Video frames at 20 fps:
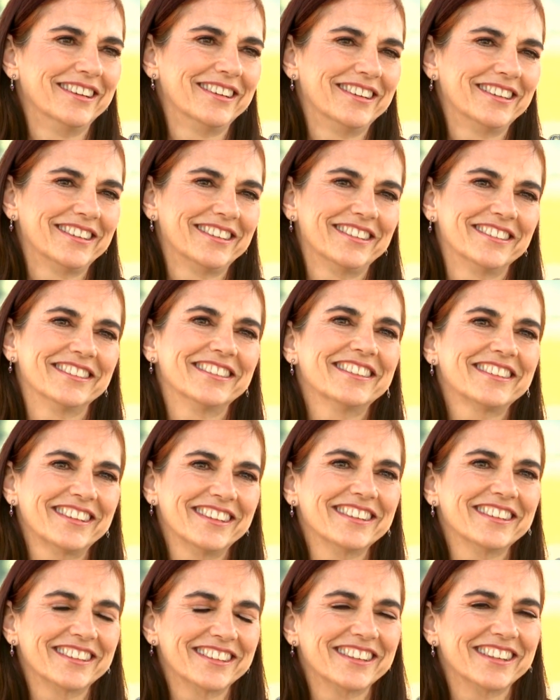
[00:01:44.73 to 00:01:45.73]

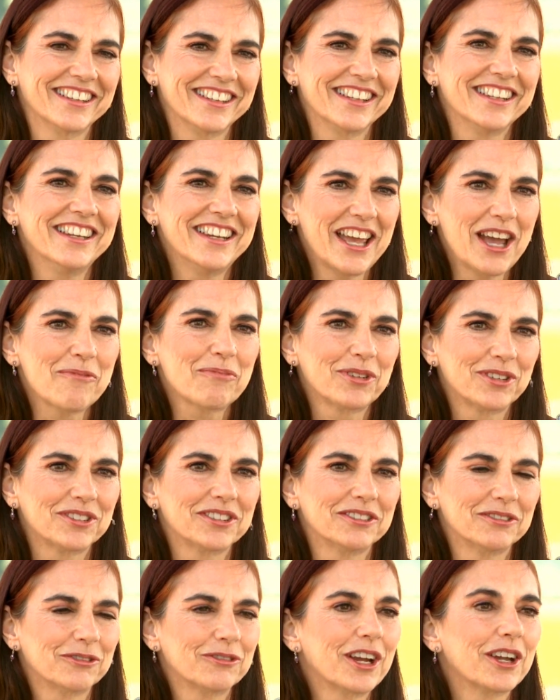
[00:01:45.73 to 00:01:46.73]
It
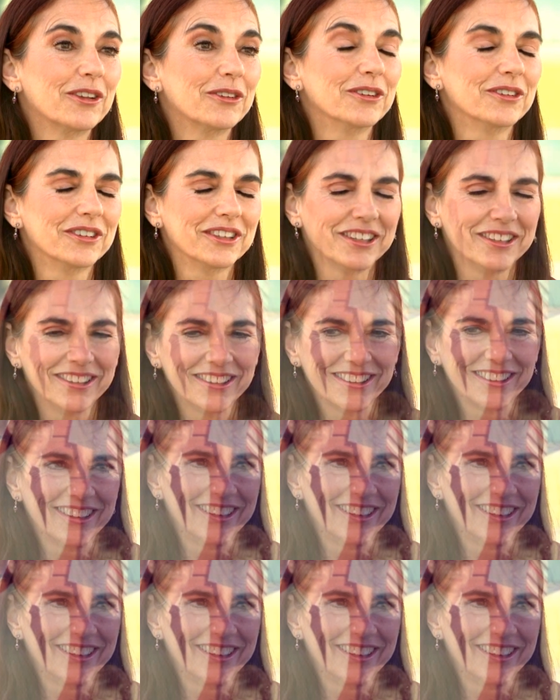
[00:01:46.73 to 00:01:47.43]
happened regularly.